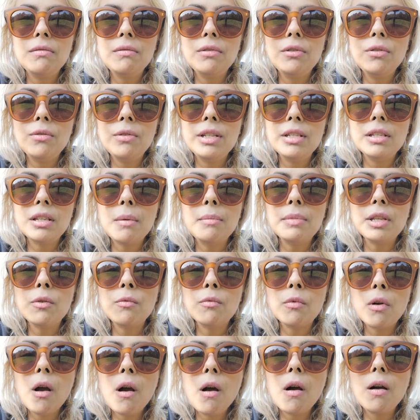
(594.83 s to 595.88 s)
doing
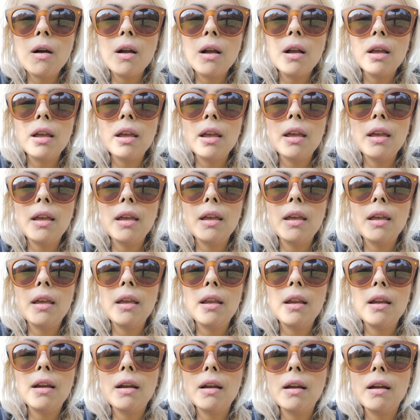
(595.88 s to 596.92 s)
something wrong,
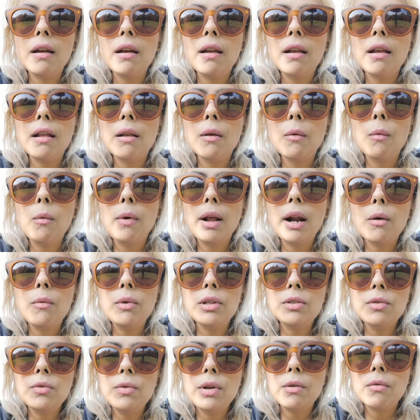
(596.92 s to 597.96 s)
and what I
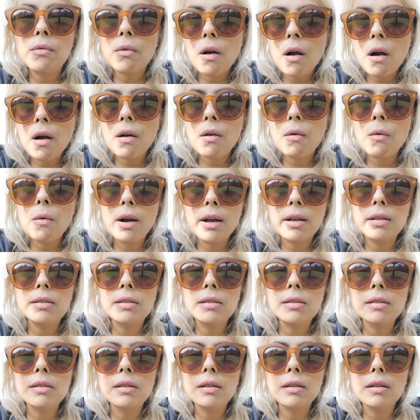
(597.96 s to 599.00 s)
was doing wrong
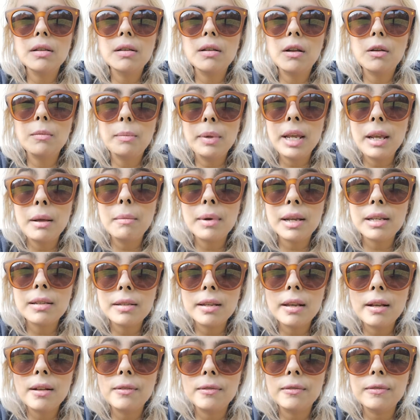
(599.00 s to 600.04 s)
was not being
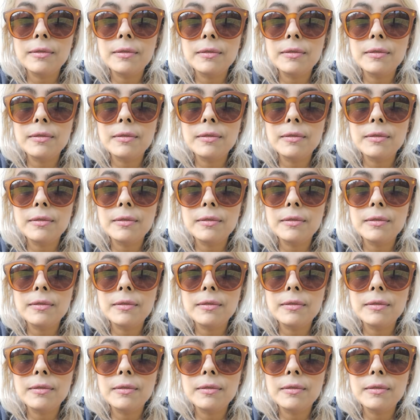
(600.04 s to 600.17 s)
myself.